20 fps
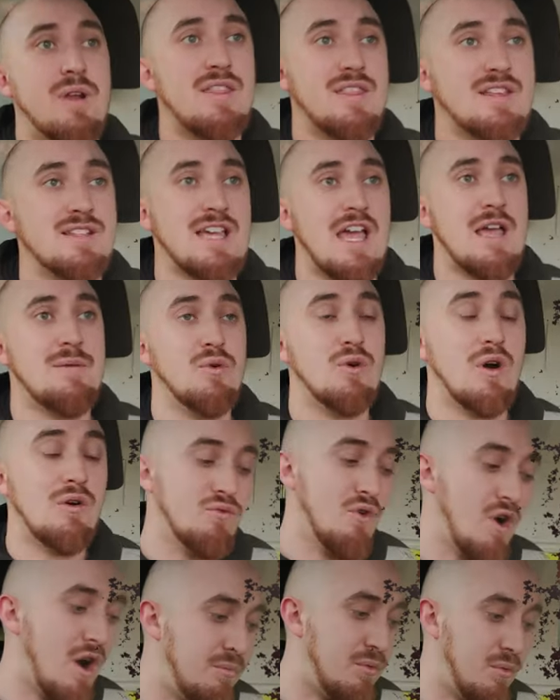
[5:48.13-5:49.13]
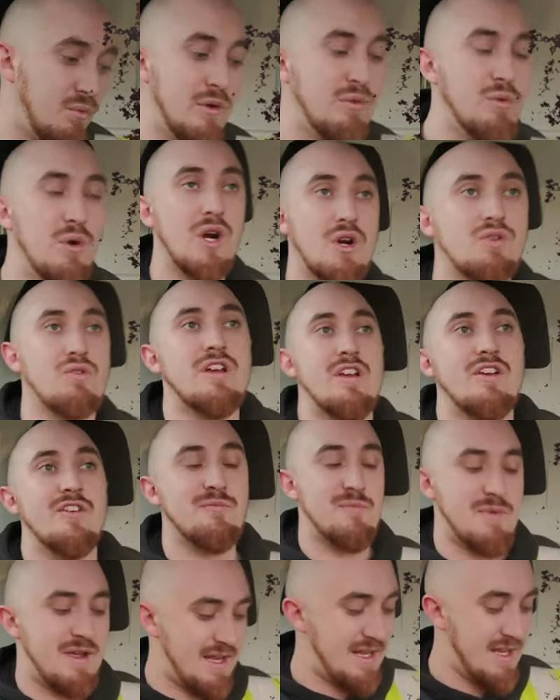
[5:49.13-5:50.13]
at the table and Rob will agree
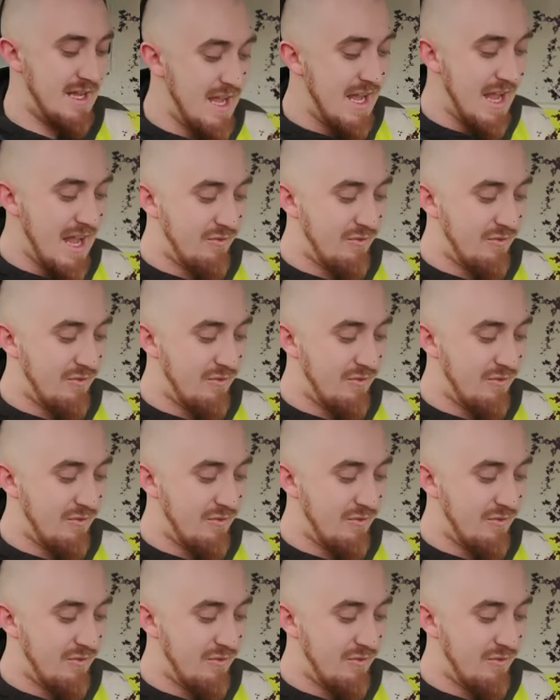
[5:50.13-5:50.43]
with me,